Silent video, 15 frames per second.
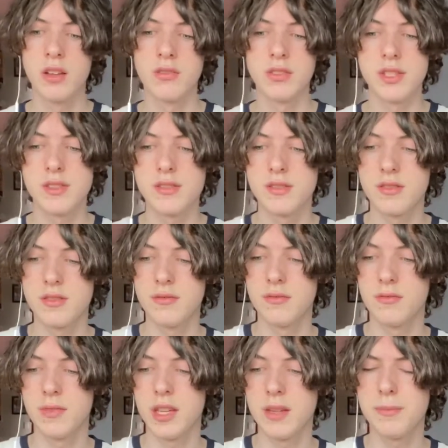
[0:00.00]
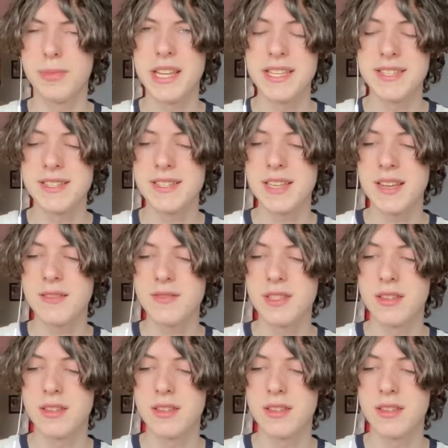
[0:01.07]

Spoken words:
just unpleasant sounds.